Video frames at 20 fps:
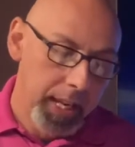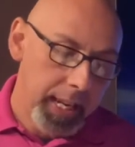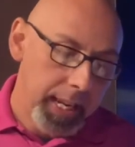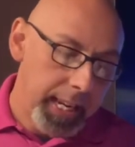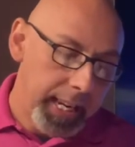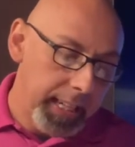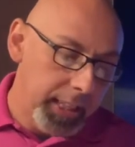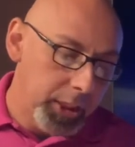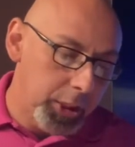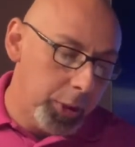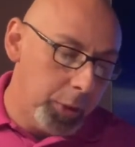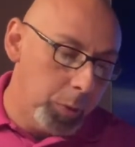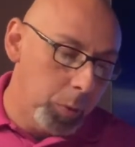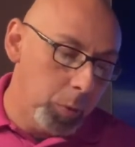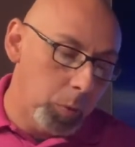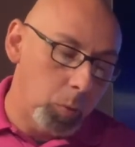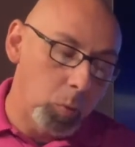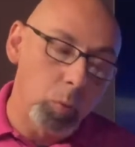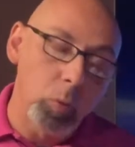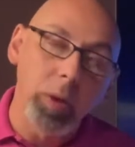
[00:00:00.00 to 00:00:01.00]
It's you
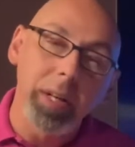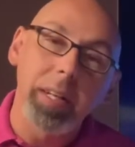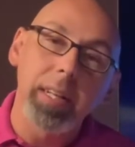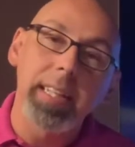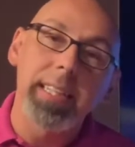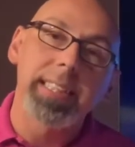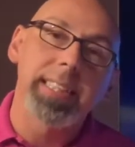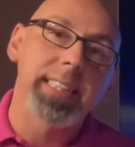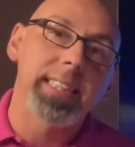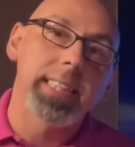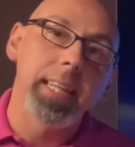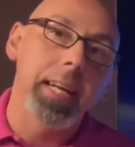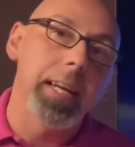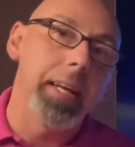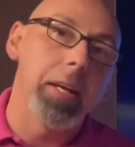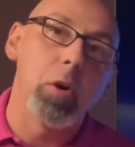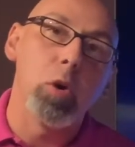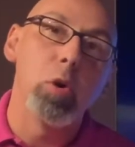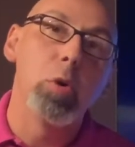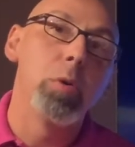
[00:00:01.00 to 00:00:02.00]
really
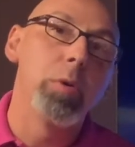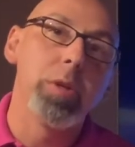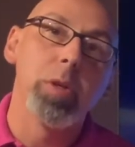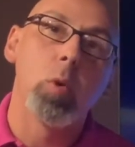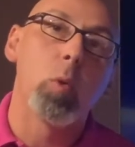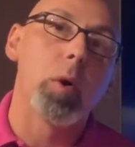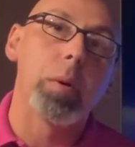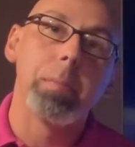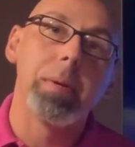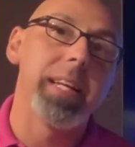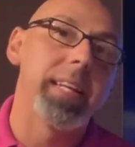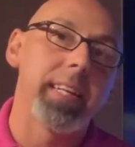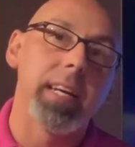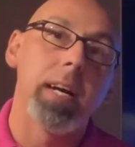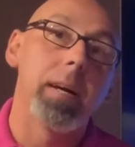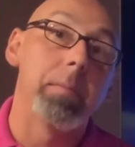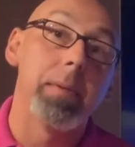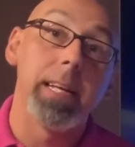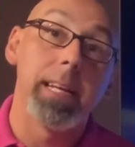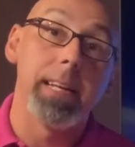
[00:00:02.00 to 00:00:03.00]
seeing who you're
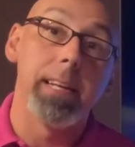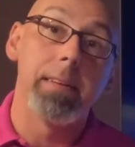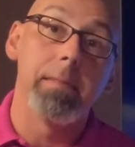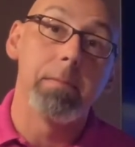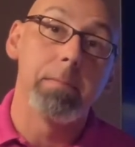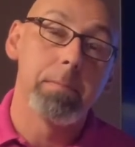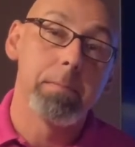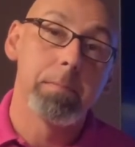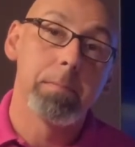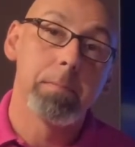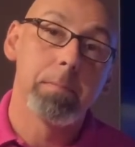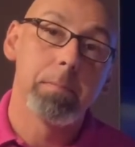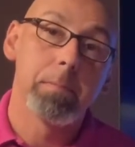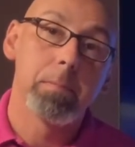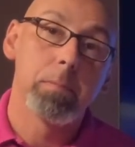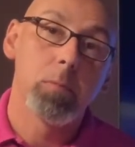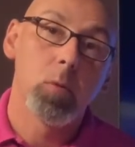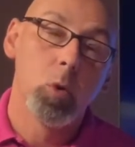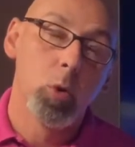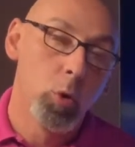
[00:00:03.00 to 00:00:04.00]
becoming.
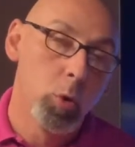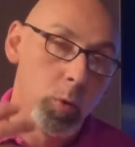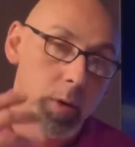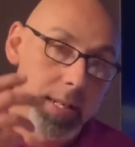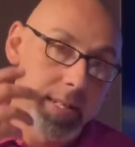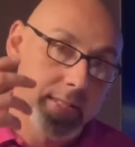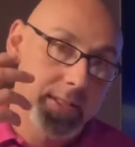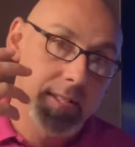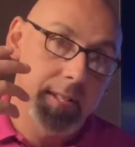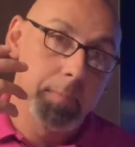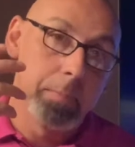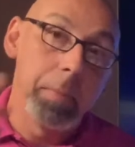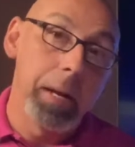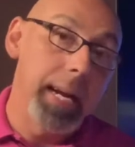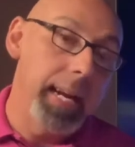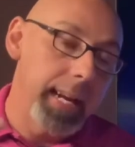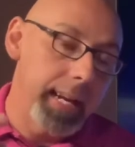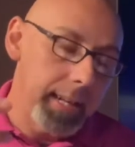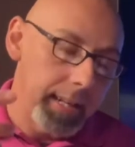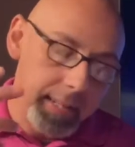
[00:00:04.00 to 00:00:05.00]
Who is the
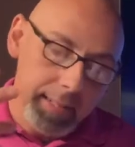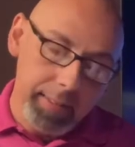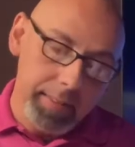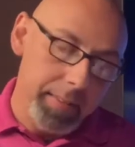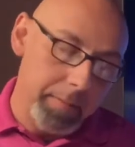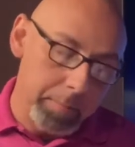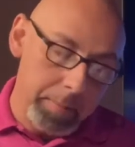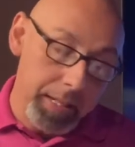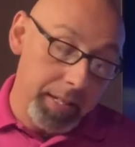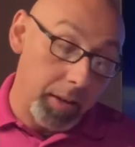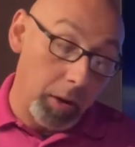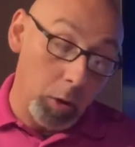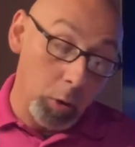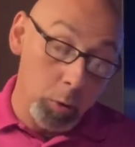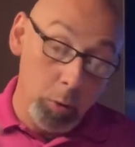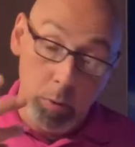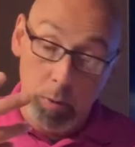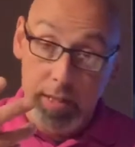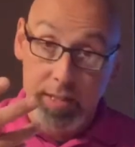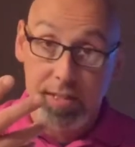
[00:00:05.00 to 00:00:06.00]
man in the mirror?
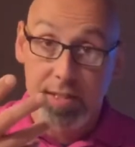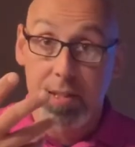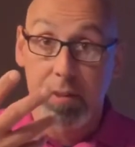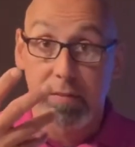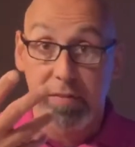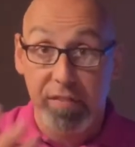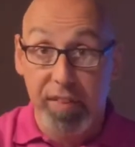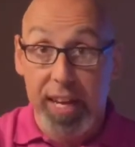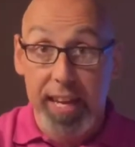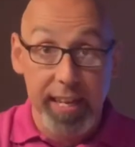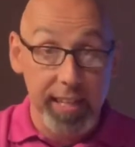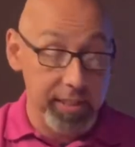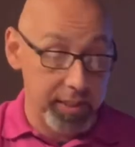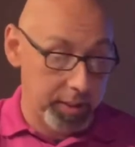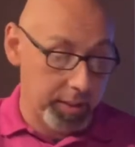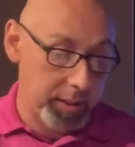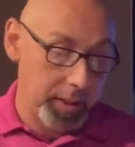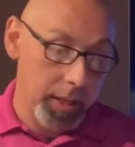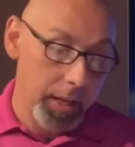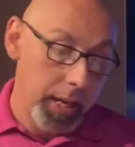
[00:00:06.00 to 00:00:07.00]
Who is the
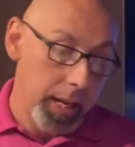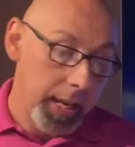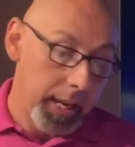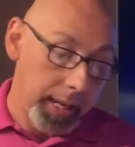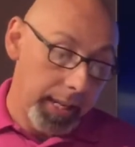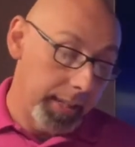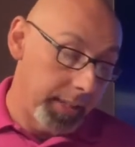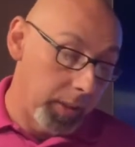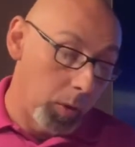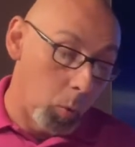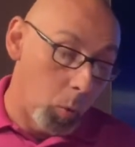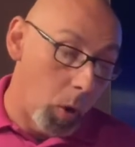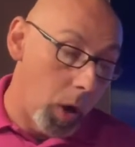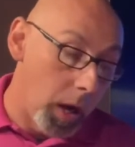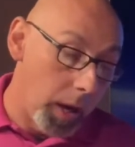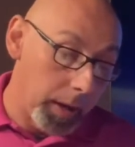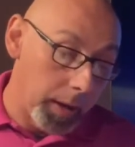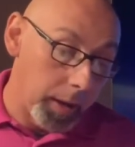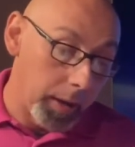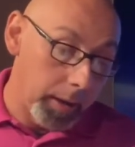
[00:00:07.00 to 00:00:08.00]
face in the
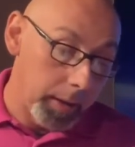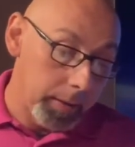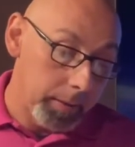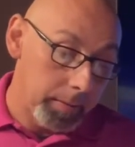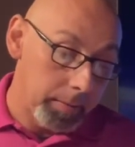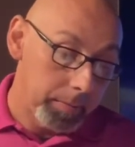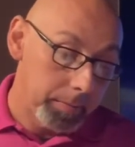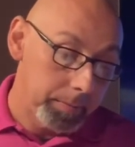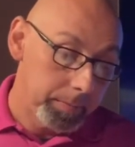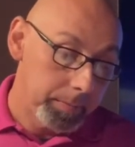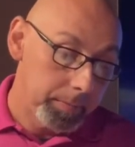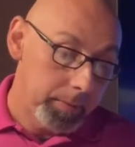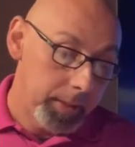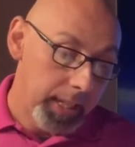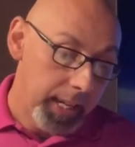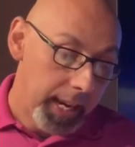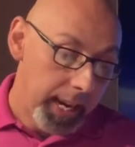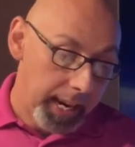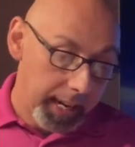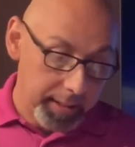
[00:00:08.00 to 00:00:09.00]
water?
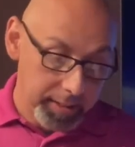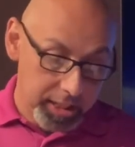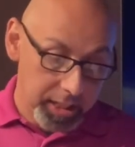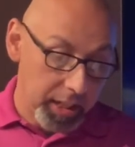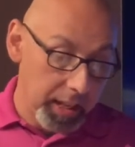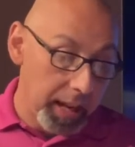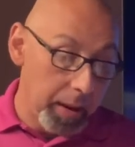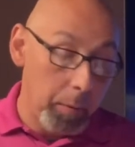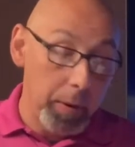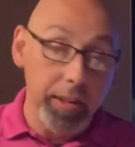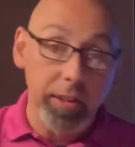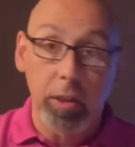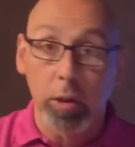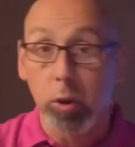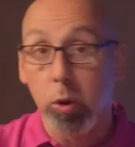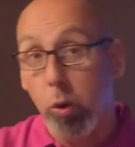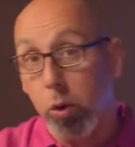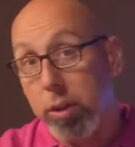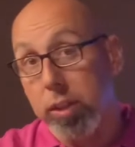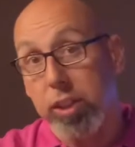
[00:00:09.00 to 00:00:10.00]
And it's allowing the
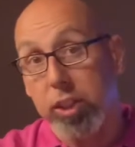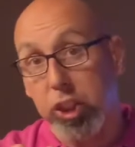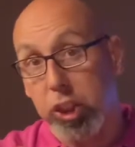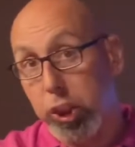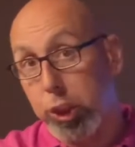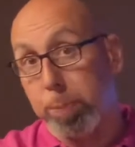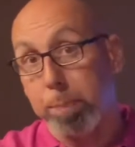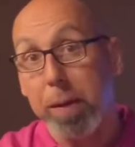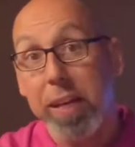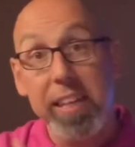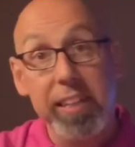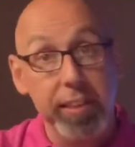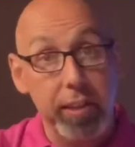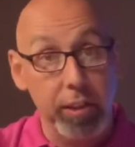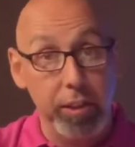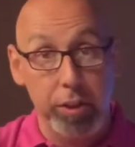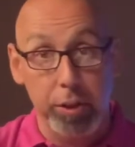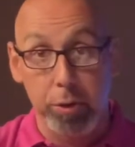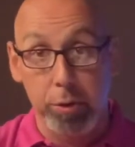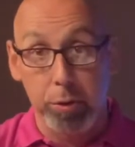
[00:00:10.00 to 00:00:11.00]
Lord to speak to
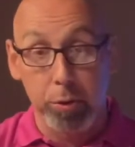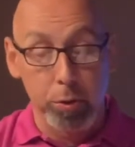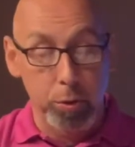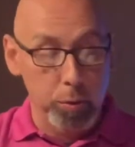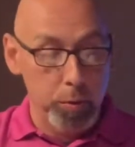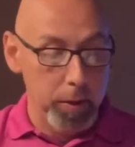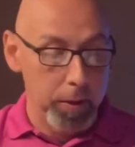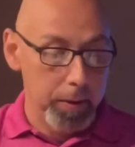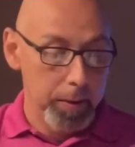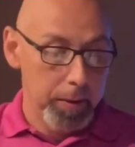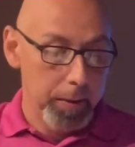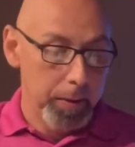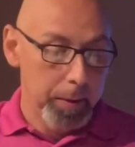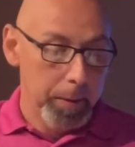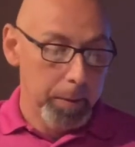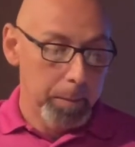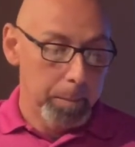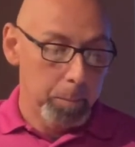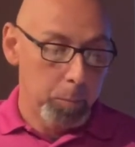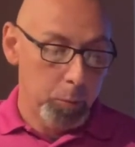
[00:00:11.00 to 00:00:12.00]
you
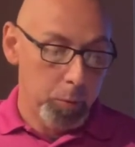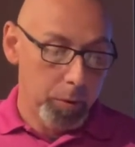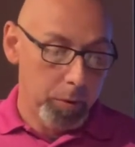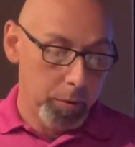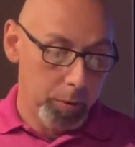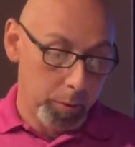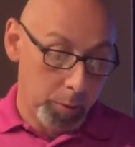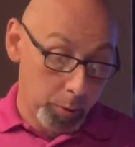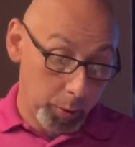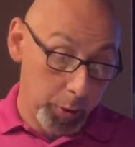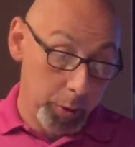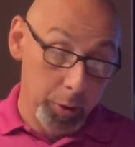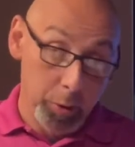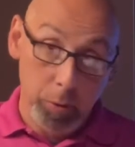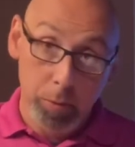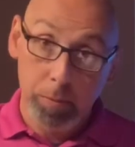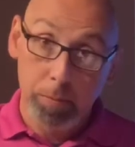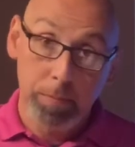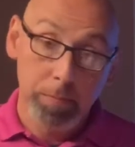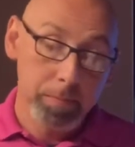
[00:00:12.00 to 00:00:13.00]

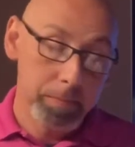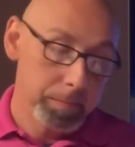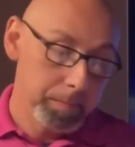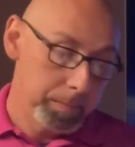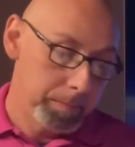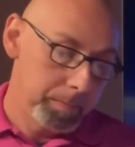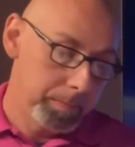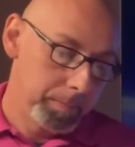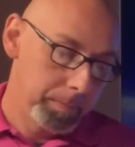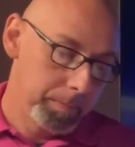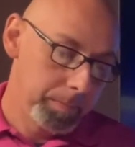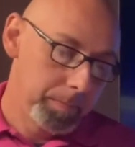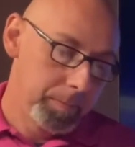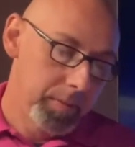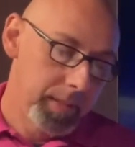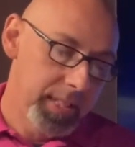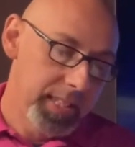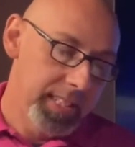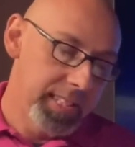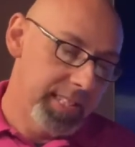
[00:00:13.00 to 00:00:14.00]
through
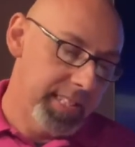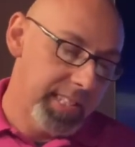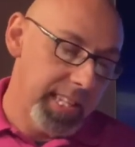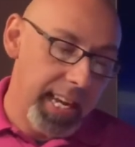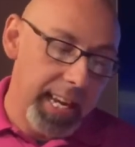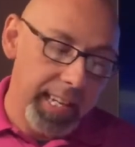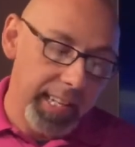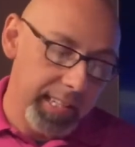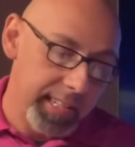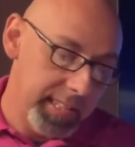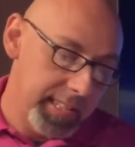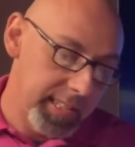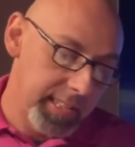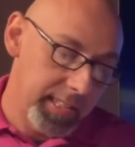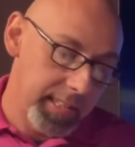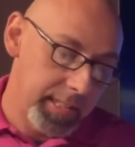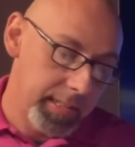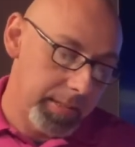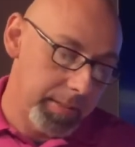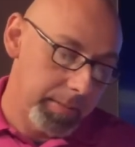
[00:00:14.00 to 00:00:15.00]
silence.